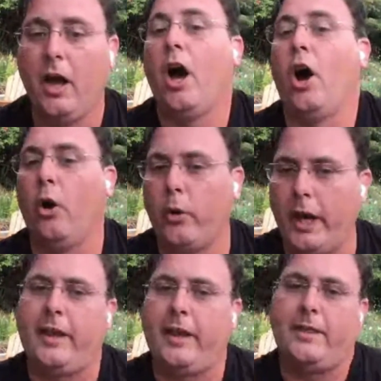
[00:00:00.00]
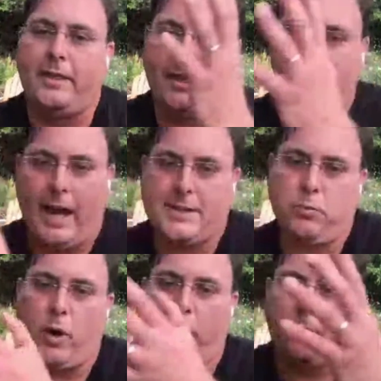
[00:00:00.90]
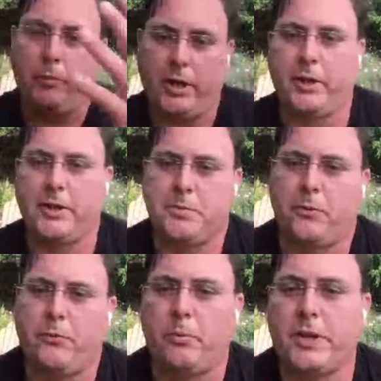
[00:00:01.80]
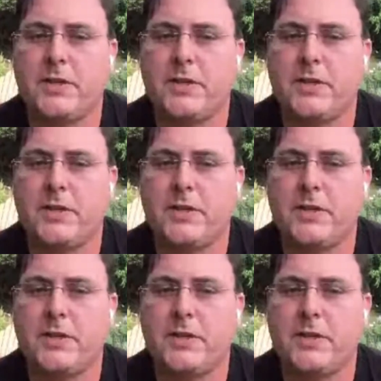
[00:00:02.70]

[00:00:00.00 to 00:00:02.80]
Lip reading: Okay, that's why we care about this performance.